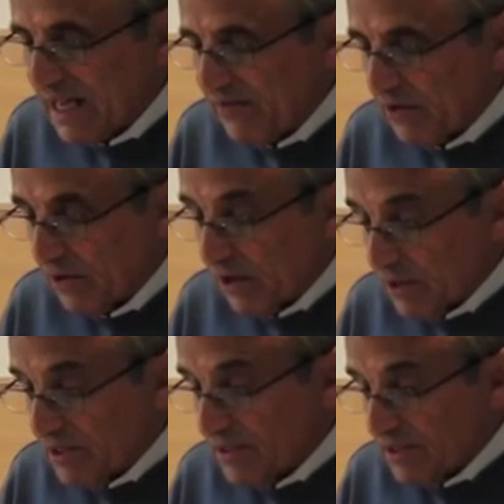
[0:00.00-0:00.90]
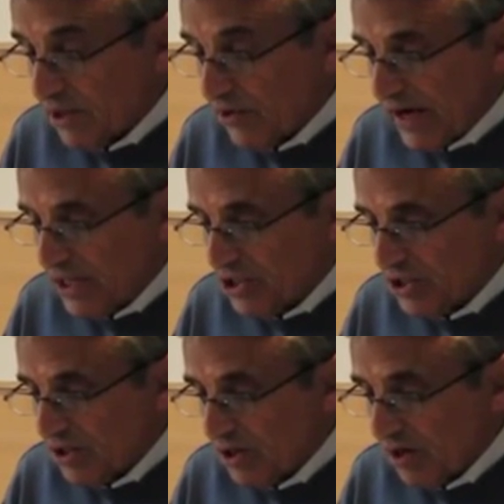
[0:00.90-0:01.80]
level since the
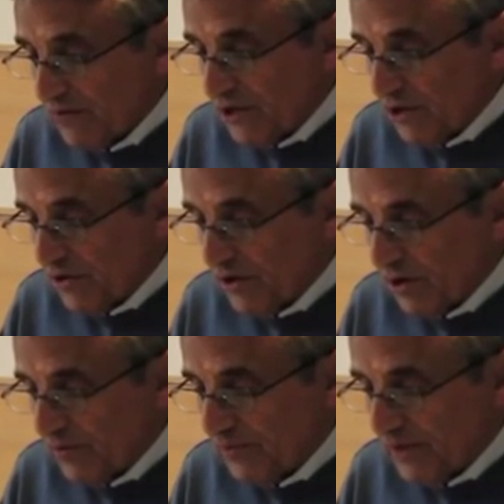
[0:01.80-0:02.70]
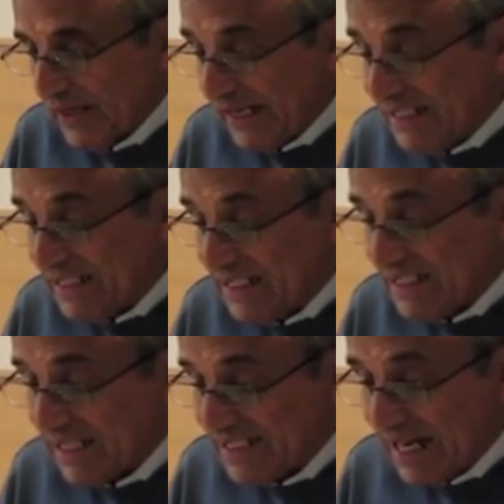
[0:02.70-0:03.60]
creation of the euro.
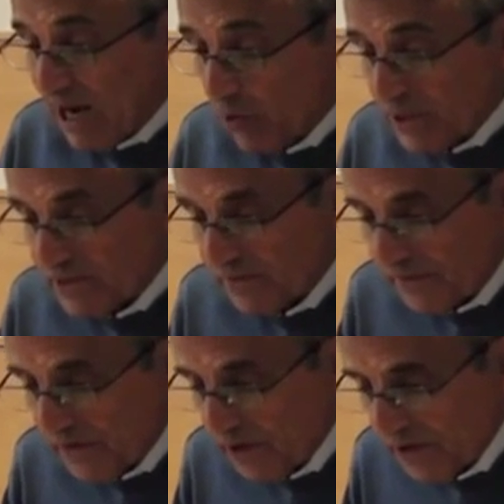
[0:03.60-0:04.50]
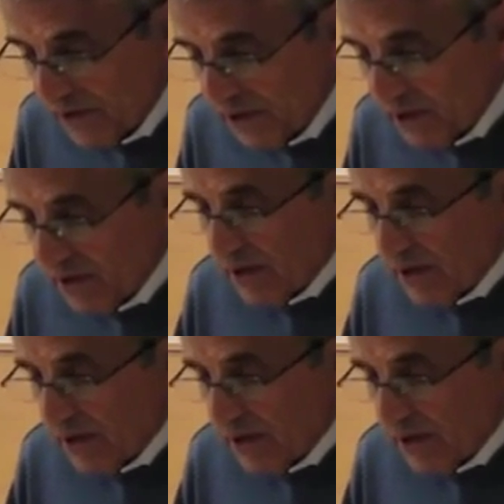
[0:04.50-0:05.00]
Italy's has now risen further